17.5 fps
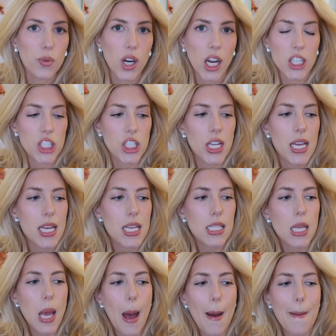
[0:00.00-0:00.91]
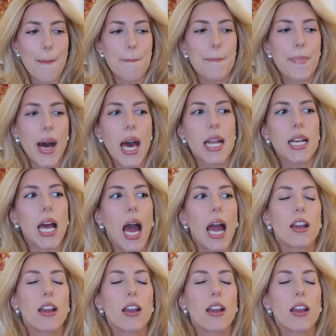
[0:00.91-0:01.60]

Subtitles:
brushes, but